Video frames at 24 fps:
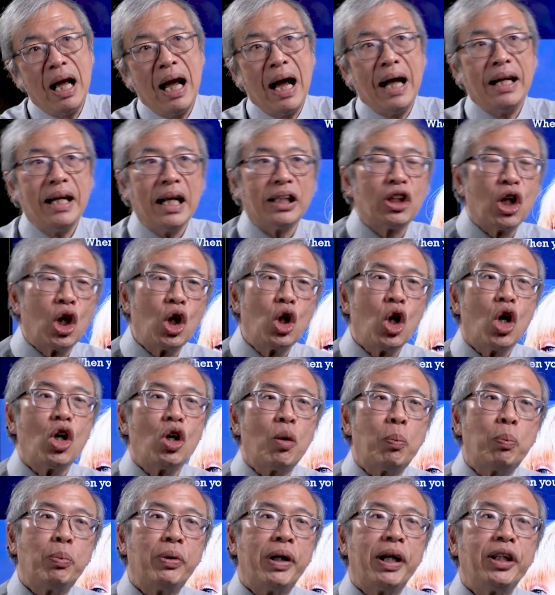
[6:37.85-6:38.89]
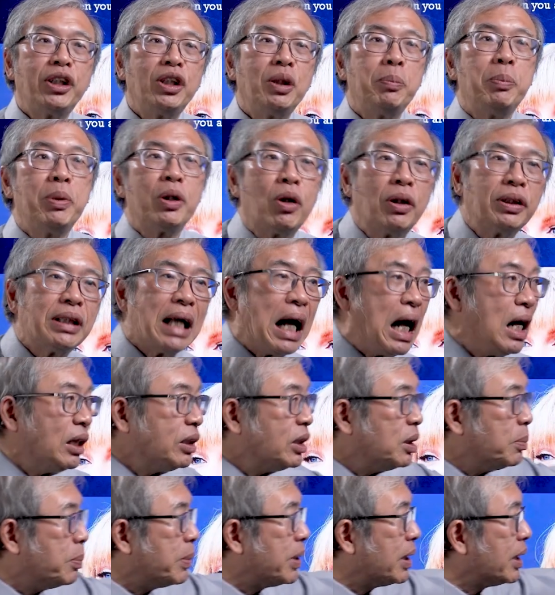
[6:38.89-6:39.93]
and that's a lot of pressure because
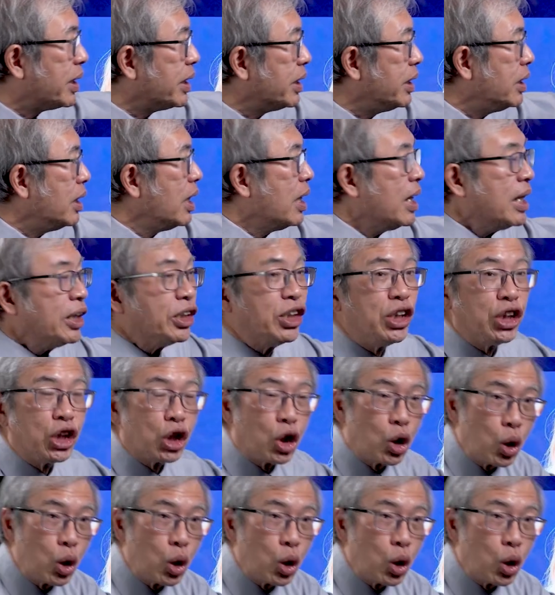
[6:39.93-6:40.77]
ultimately she's